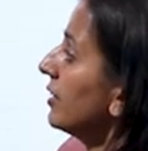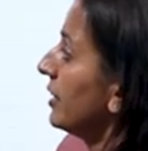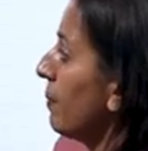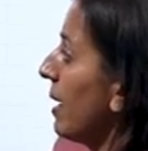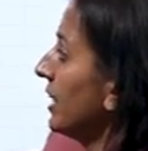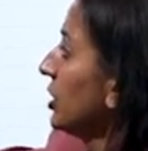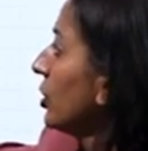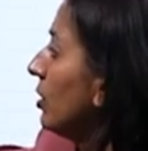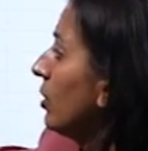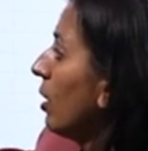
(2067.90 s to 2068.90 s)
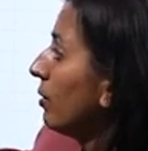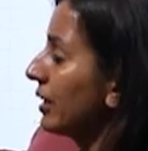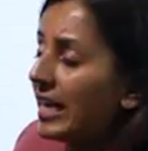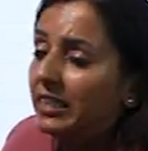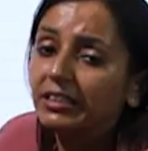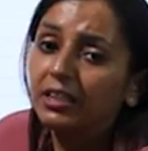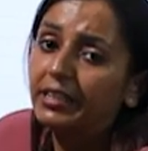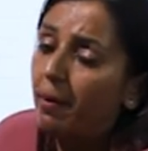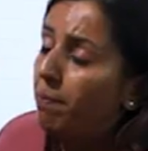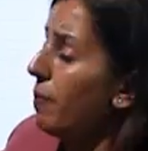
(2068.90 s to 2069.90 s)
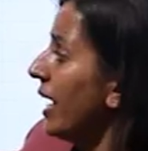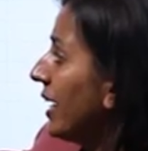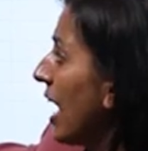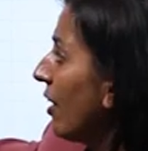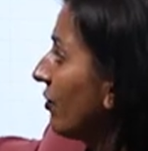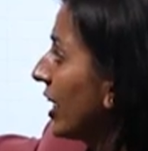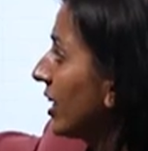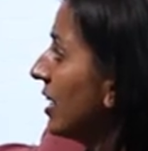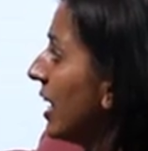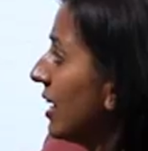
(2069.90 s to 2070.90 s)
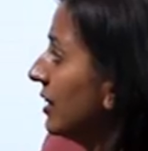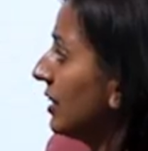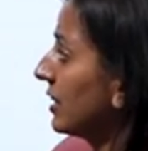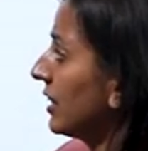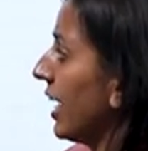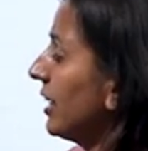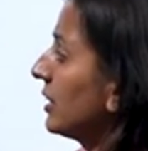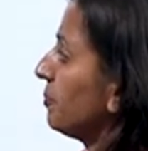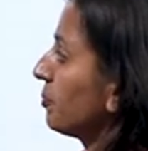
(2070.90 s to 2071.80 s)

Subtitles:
Debenture, that is a debt part, I have taken nil in this case,